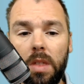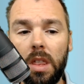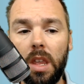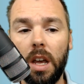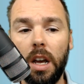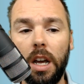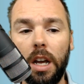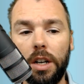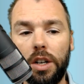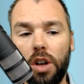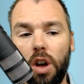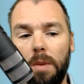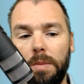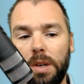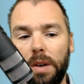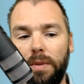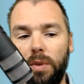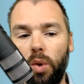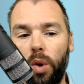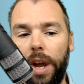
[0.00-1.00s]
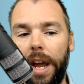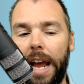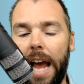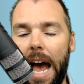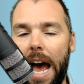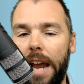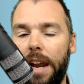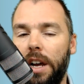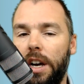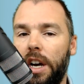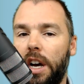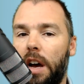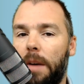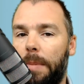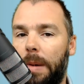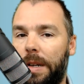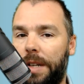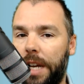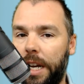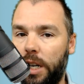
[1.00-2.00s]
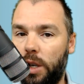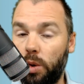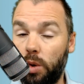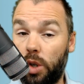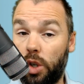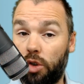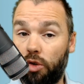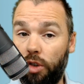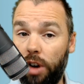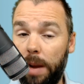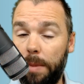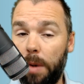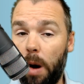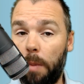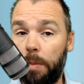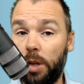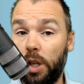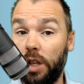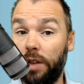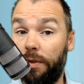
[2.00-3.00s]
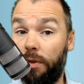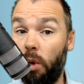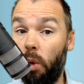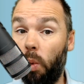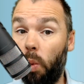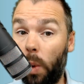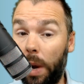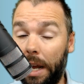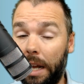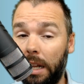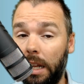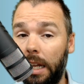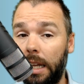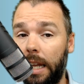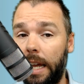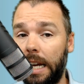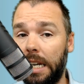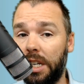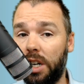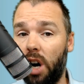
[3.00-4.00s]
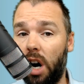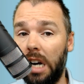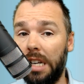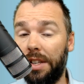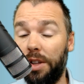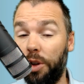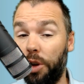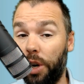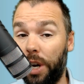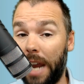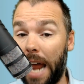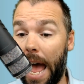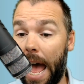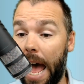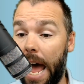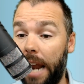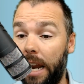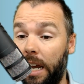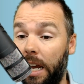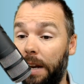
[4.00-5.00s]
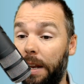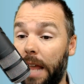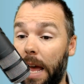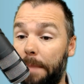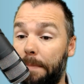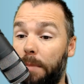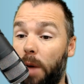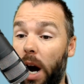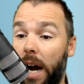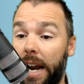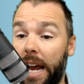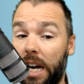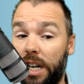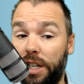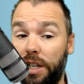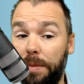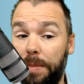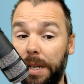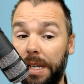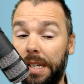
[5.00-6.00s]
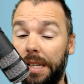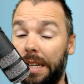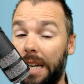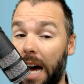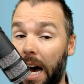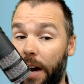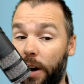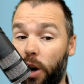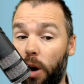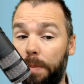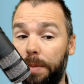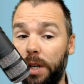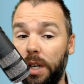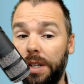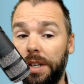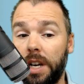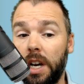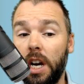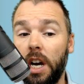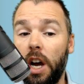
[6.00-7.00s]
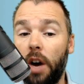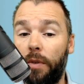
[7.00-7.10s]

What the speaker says: In terms of looking at potential stream options for weekly leagues, guys that you could add, and they might actually be start options,